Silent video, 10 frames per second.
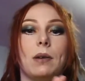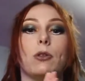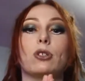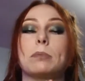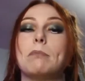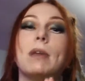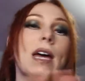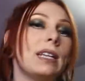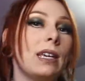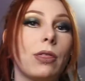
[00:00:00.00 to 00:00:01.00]
There's
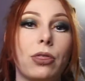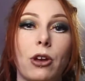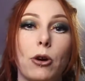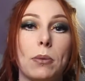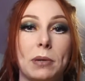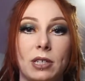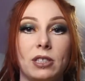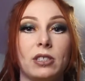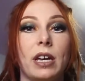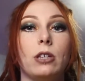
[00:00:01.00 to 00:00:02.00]
many
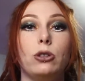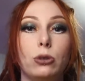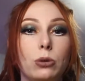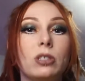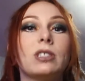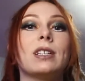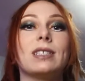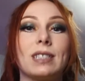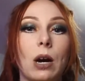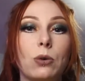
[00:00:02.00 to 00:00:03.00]
therapies that use
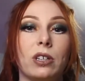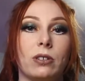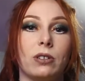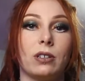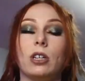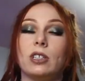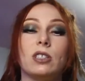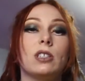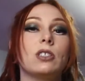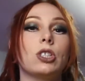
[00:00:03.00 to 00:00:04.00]
sound healing.
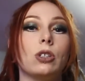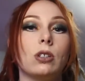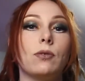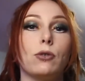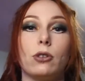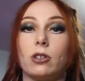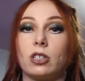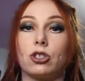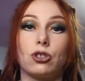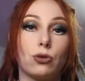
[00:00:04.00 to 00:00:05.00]
It is good for
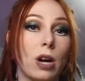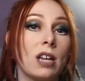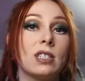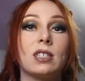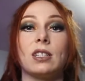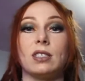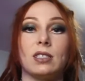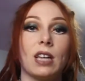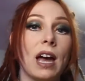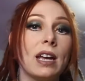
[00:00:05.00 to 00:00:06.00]
stress,
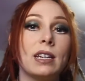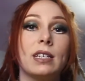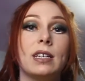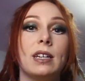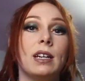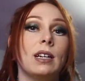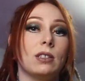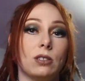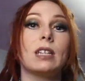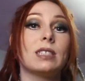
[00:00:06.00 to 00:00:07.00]
anxiety,
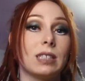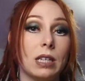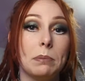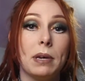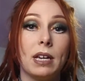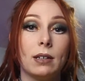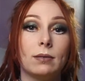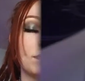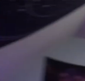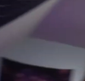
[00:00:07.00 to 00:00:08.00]

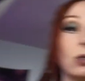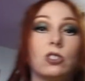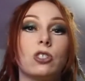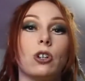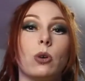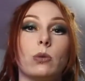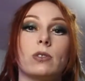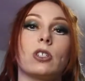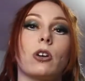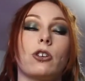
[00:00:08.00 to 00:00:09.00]
sleeping. Delta
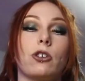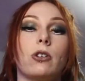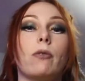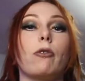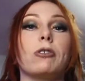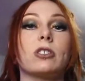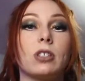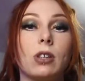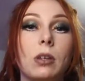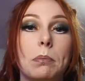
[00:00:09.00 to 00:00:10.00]
tones are good for
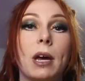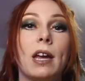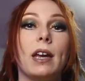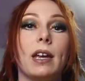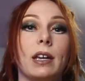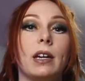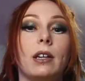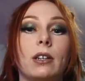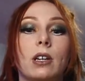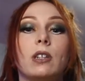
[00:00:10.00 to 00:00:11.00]
sleep
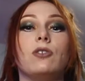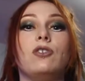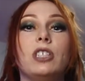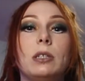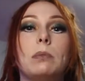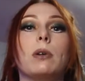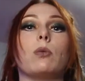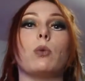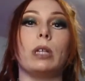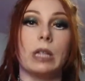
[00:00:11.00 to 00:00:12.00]
and deep,
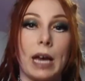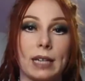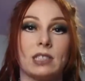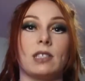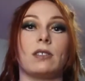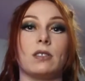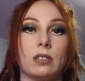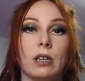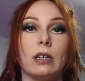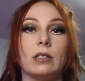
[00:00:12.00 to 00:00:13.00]
relaxing
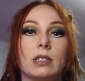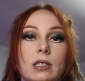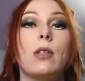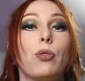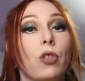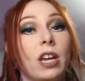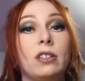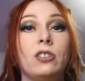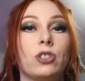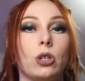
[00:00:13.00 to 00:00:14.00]
states.
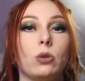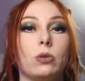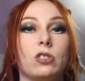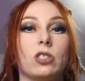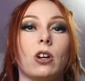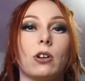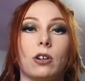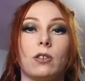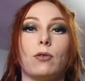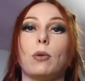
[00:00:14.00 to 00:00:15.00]
Theta tones are
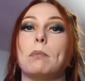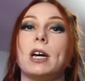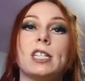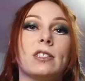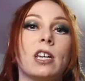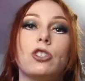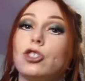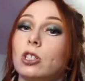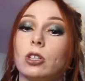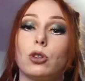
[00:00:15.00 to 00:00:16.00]
good for
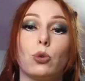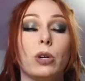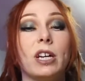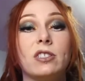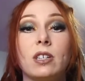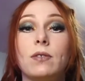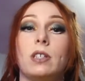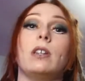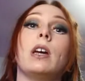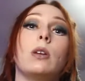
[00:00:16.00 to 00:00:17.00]
meditation,
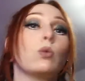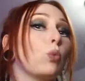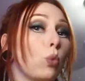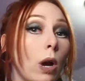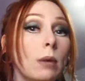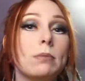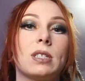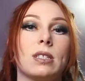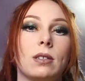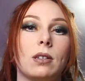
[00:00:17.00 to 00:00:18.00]
creativity, and REM
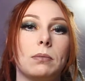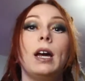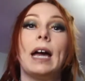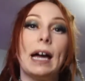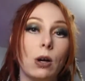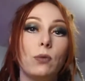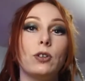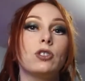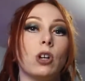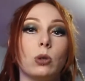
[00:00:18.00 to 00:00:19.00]
sleep.
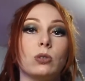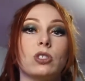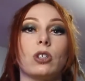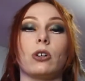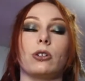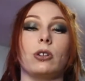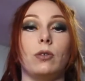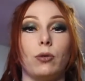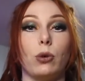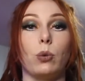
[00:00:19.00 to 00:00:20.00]
Alpha tones are good
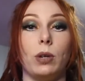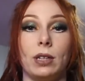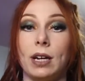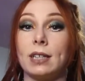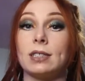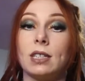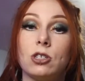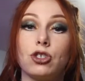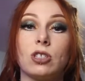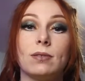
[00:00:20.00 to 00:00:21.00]
for
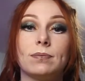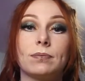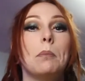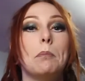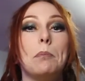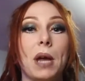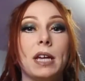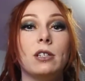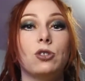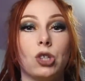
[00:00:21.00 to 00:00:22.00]
relaxation.
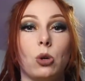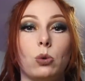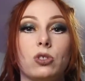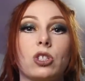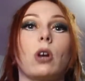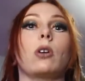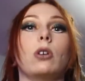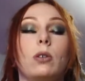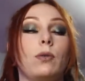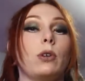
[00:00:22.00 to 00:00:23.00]
Beta tones are
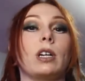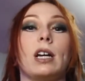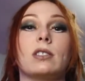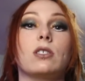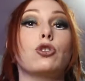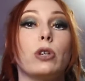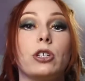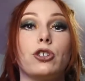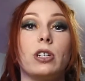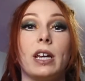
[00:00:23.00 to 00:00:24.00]
good for
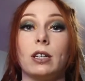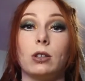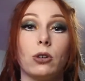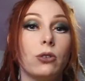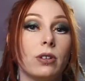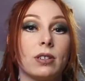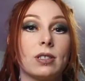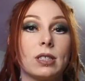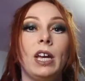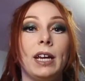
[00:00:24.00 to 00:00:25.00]
concentration and
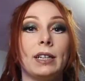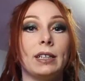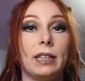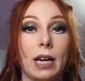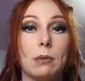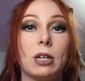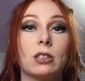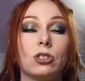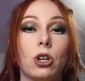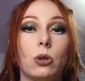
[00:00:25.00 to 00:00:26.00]
alertness. And gamma
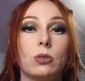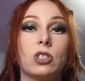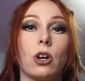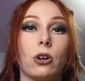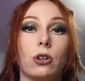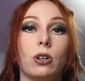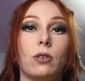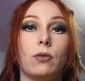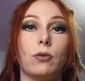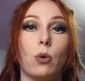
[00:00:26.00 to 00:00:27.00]
tones are
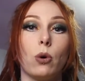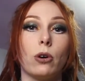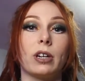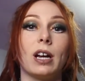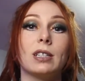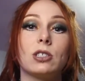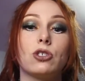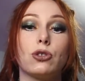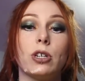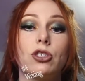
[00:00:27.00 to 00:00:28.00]
good for
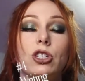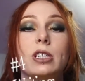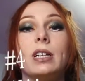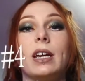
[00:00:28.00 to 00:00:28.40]
concentration.